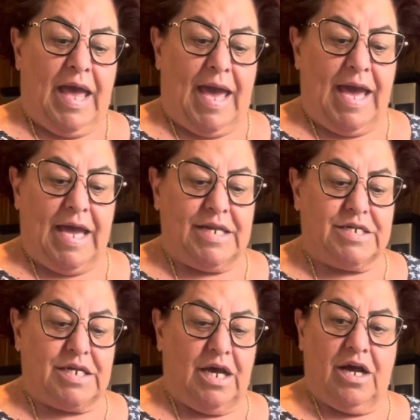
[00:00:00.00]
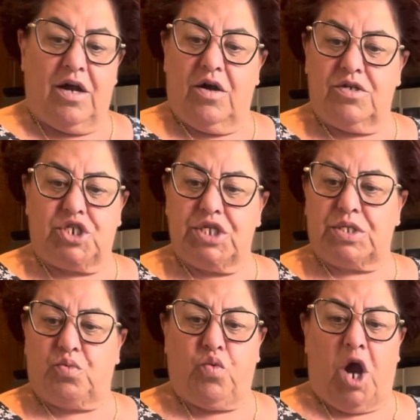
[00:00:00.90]
and
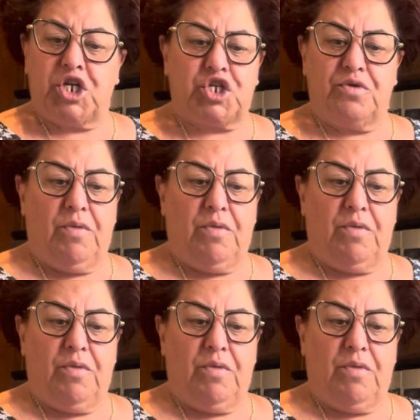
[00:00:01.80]
just wash them